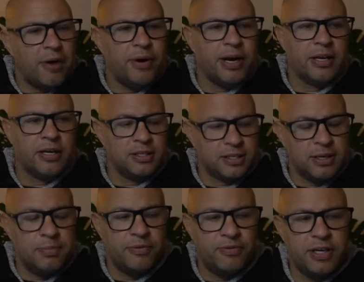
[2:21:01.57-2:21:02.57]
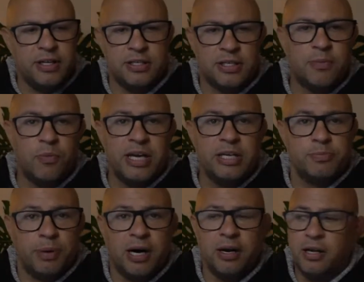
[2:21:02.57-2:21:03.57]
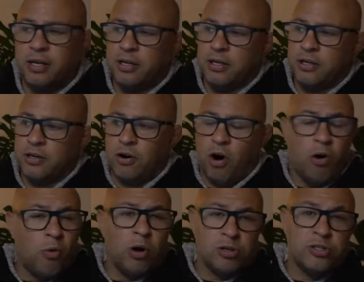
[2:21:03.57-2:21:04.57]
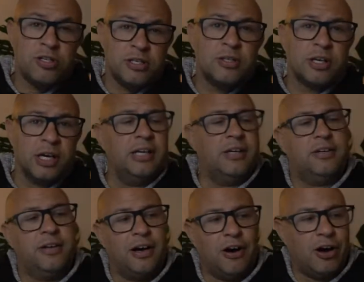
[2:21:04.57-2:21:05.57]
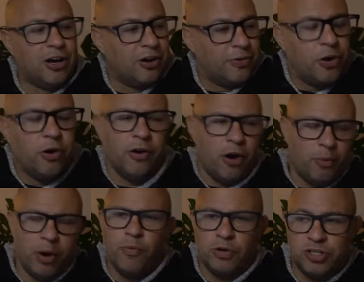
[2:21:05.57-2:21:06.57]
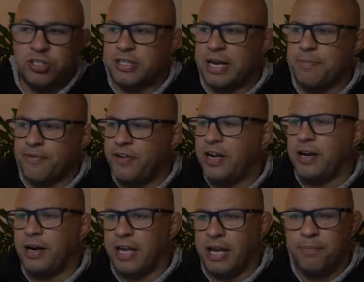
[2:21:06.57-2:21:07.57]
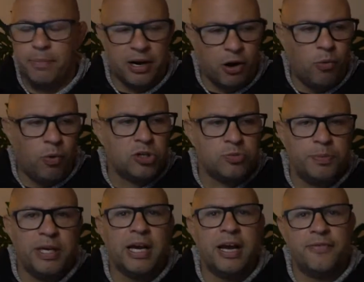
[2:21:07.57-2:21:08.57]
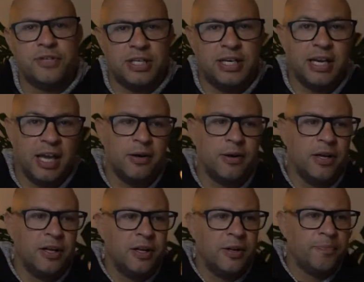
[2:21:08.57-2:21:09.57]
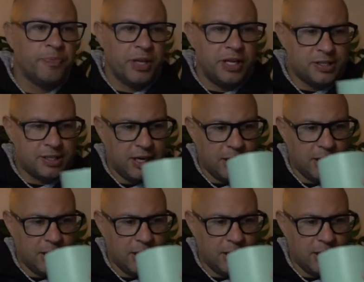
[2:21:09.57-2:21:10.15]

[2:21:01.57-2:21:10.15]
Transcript: wreck in some ways, but I'll watch this again. No, I won't watch this same event again, but I'll watch BKFC again. It's